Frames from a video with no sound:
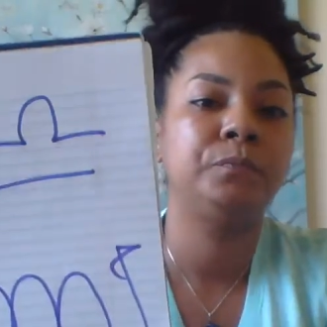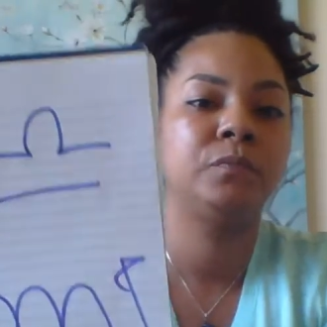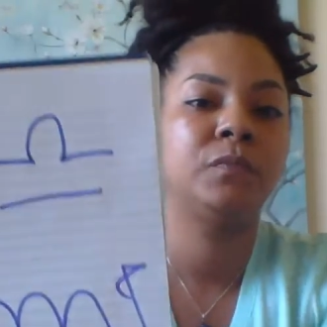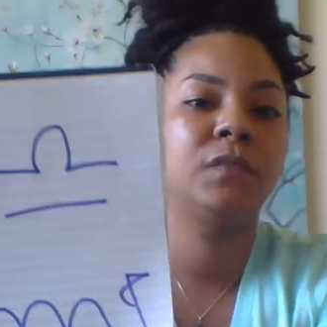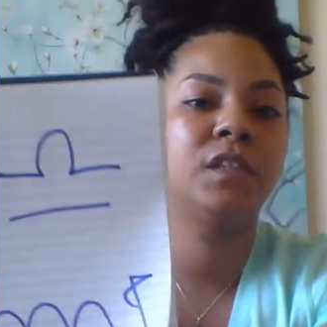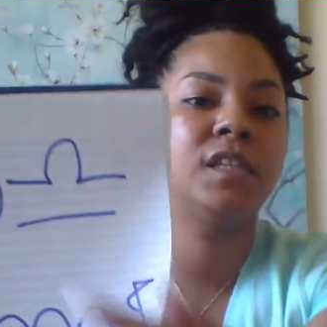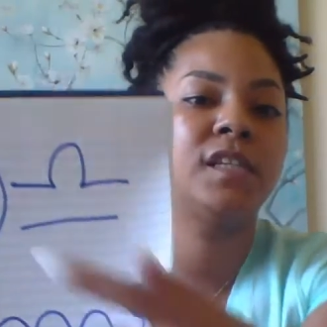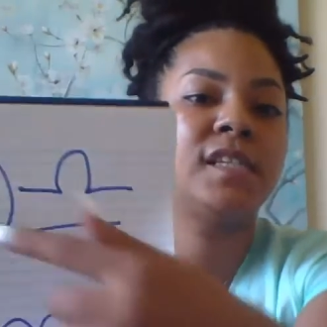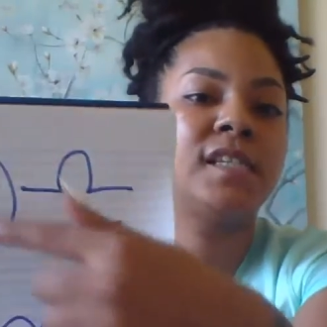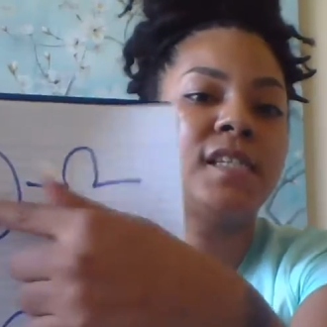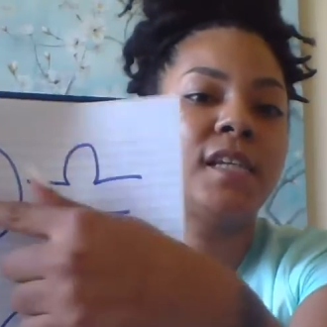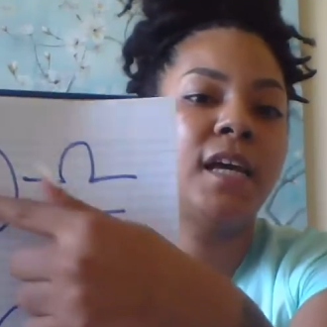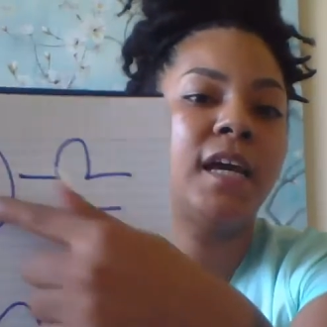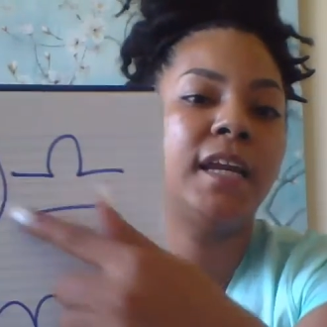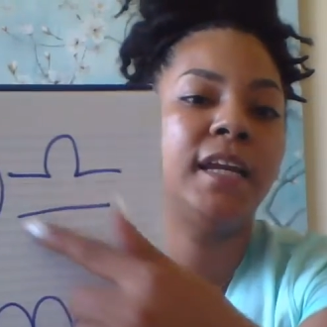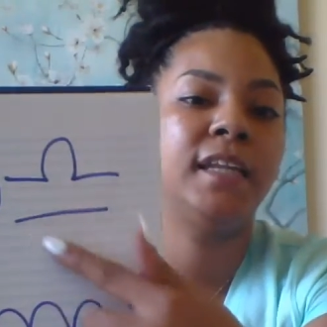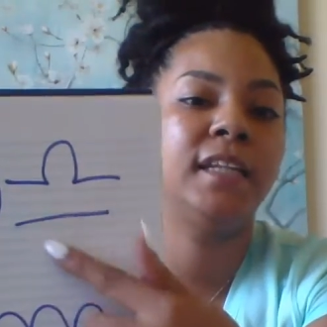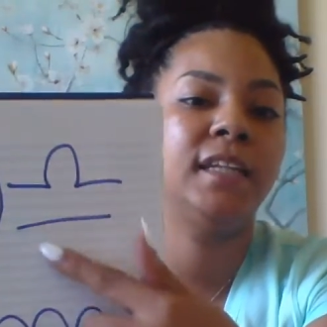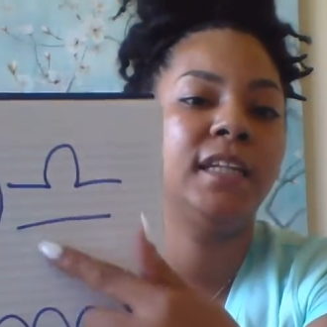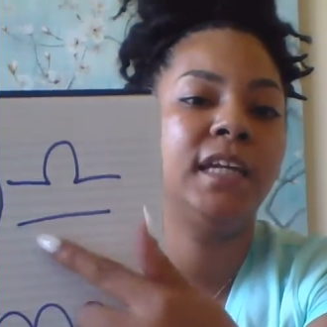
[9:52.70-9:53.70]
The Sun
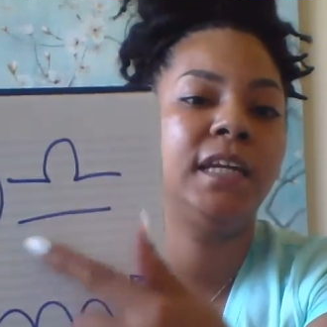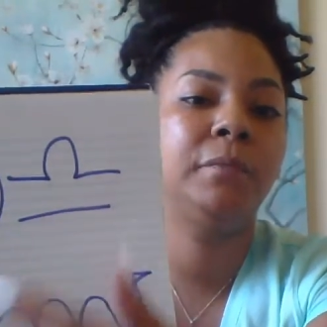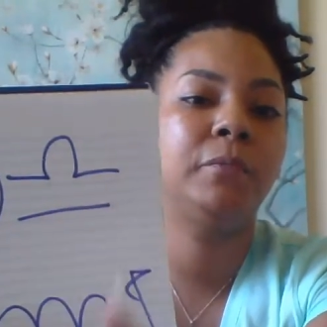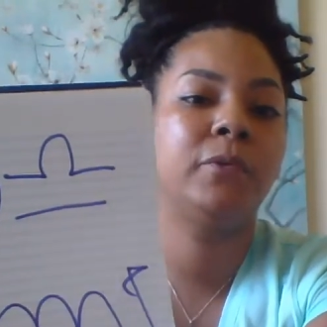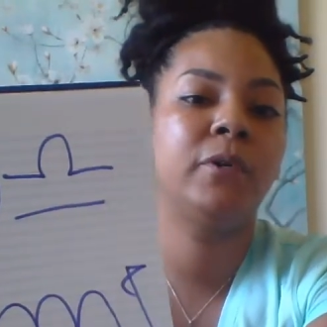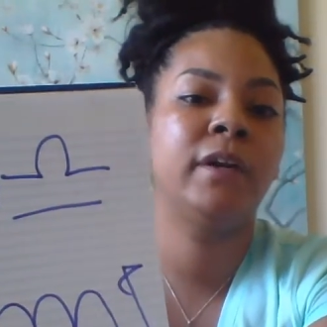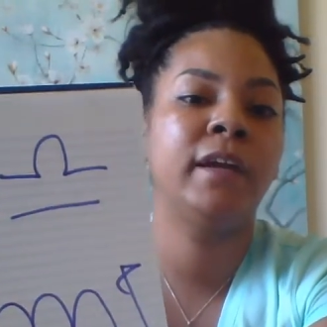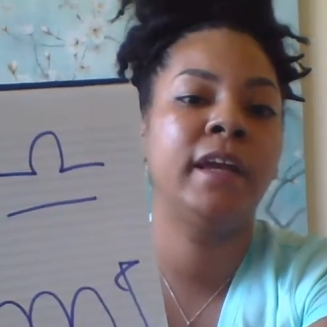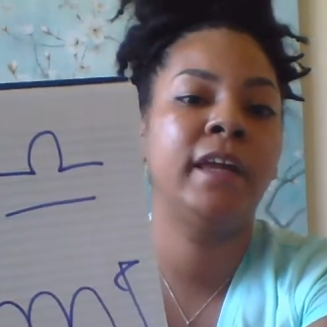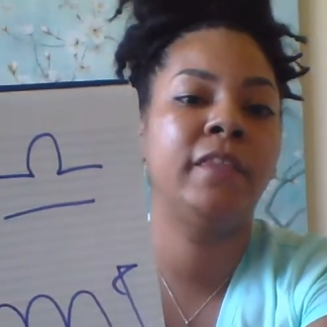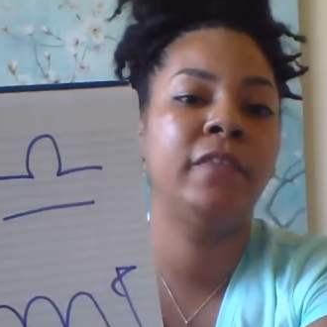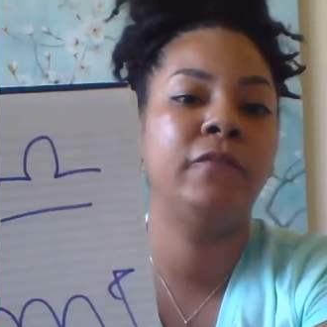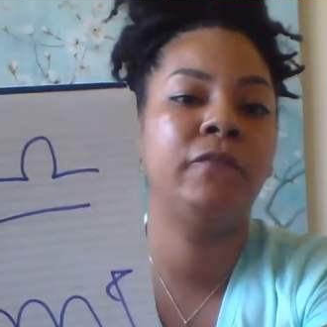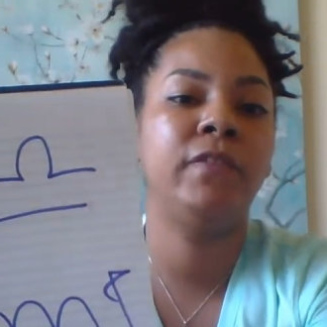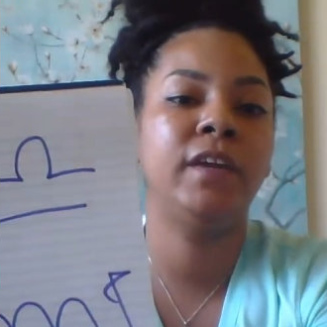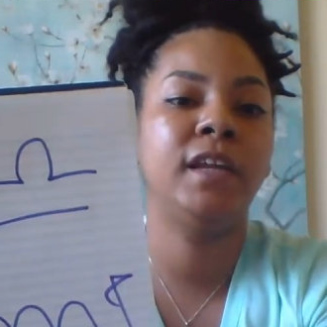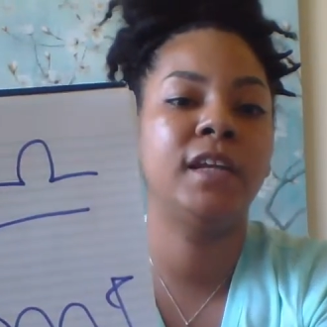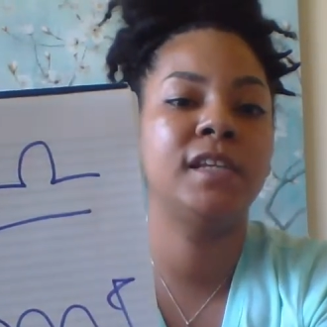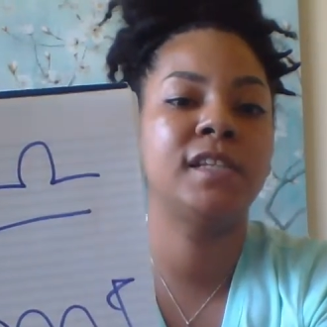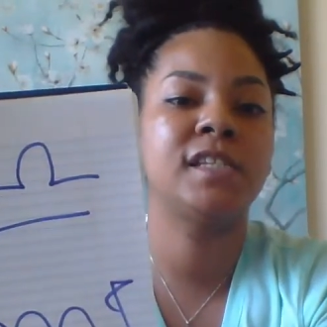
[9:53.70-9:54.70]
in Libra and
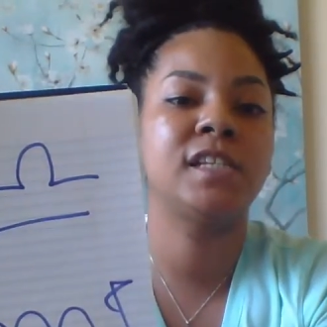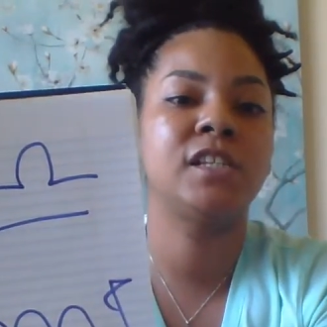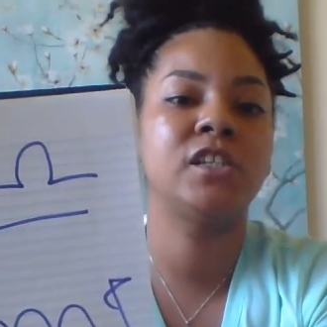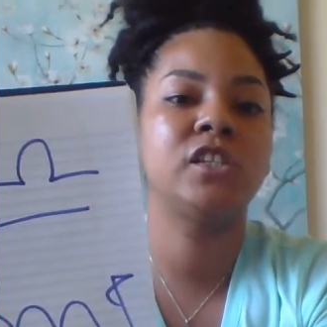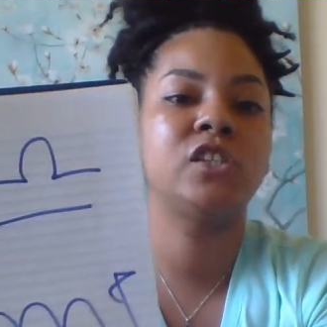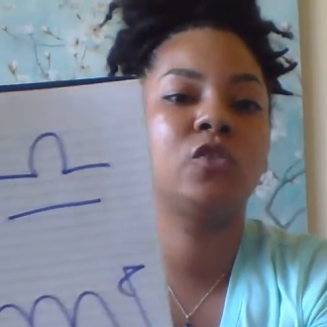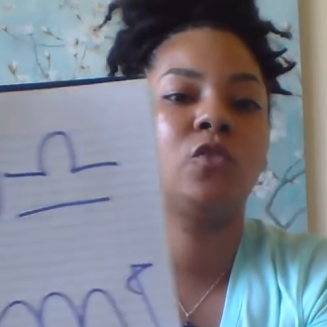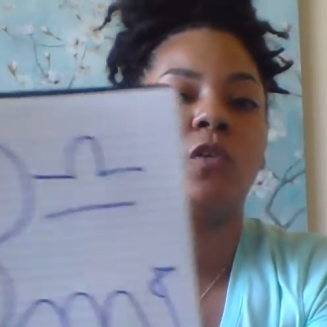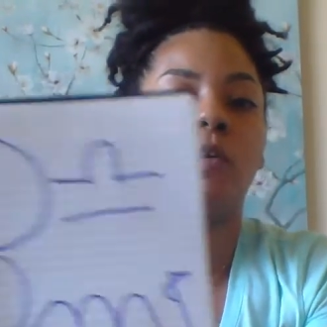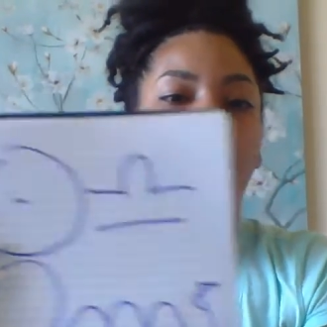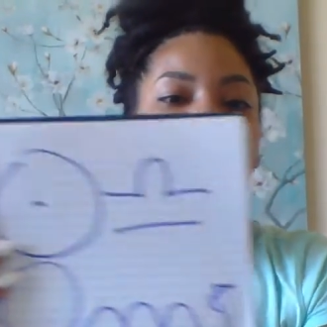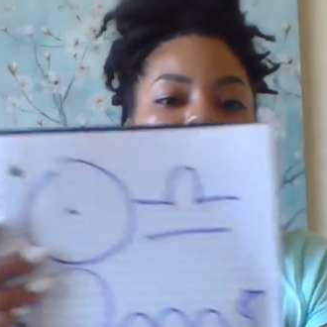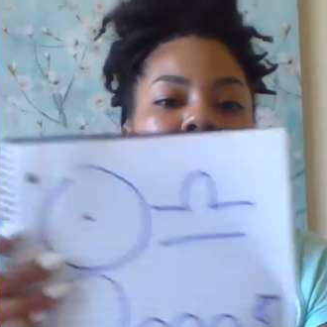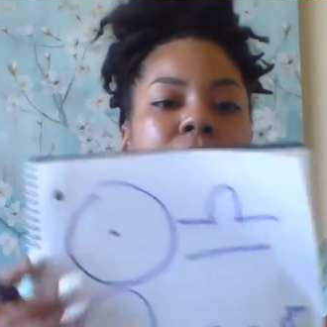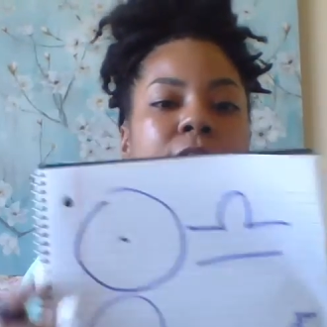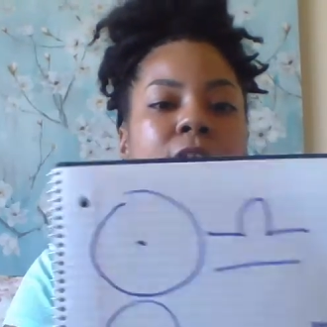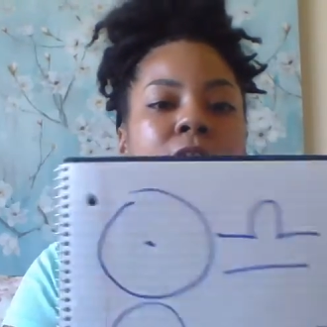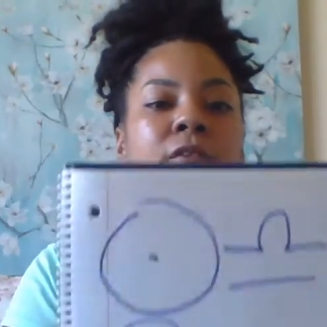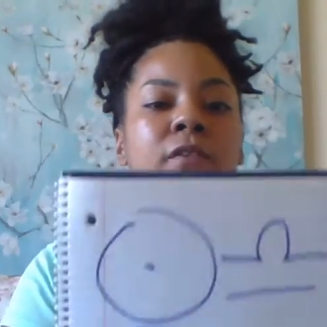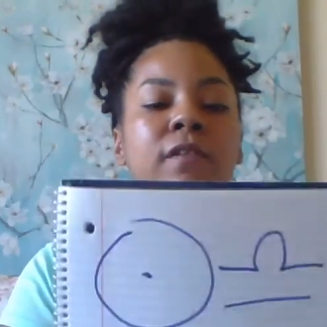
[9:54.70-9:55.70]
Venus in
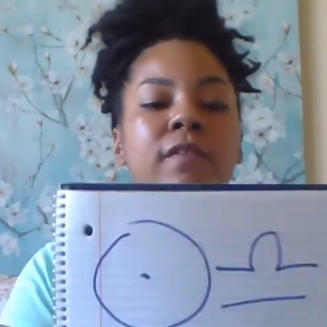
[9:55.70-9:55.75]
Scorpio.